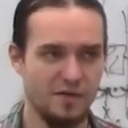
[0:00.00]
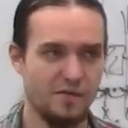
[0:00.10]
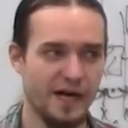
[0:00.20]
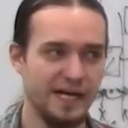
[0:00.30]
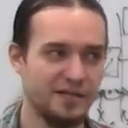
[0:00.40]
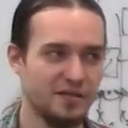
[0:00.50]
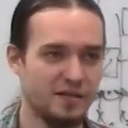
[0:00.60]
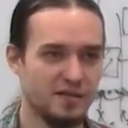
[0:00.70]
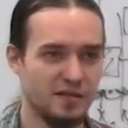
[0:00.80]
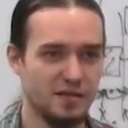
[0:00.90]
find
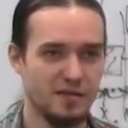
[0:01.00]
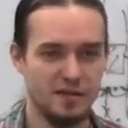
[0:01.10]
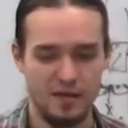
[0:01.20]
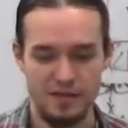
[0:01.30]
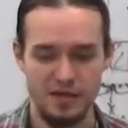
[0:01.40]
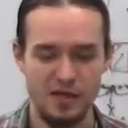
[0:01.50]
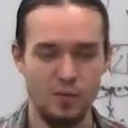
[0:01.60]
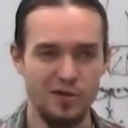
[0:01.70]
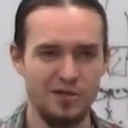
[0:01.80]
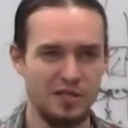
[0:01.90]
the
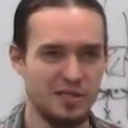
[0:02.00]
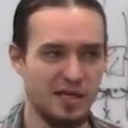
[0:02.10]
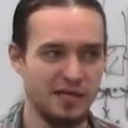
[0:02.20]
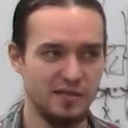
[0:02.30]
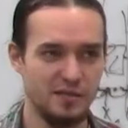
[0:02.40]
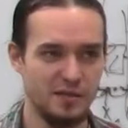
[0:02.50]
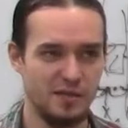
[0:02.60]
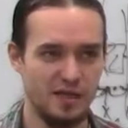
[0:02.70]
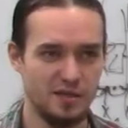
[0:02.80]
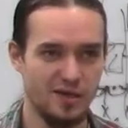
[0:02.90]
equality sign.
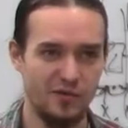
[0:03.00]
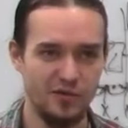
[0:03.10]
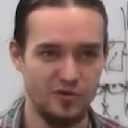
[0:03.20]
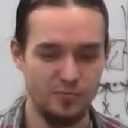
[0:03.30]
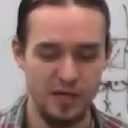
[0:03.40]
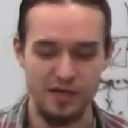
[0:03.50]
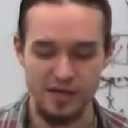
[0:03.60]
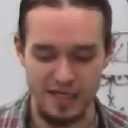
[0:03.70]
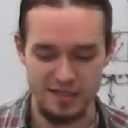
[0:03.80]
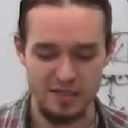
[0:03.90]
It's going to
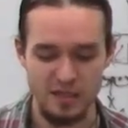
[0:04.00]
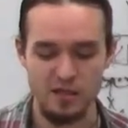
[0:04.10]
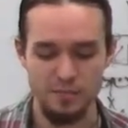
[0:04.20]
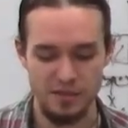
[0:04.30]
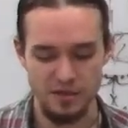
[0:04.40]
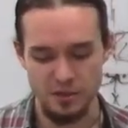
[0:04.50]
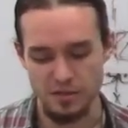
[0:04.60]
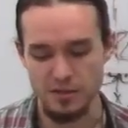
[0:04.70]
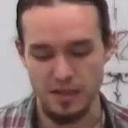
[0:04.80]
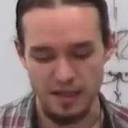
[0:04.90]
be at a single
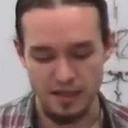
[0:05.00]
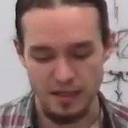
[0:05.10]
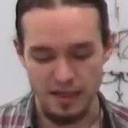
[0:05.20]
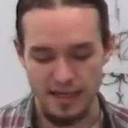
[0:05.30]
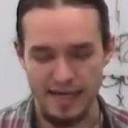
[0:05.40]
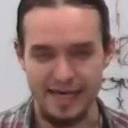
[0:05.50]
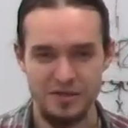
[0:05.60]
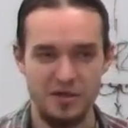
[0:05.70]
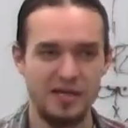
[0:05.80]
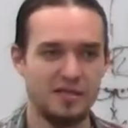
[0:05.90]
position,
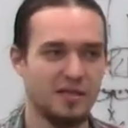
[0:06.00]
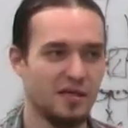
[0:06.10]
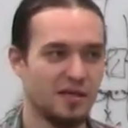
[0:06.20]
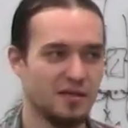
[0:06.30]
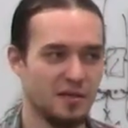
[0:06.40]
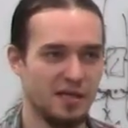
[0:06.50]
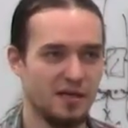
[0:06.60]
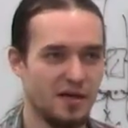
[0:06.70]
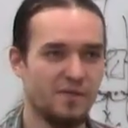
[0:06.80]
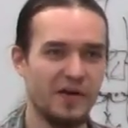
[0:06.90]
and then
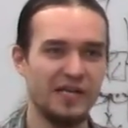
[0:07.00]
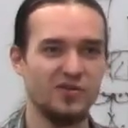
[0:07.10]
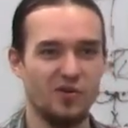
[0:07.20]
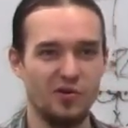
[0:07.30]
like find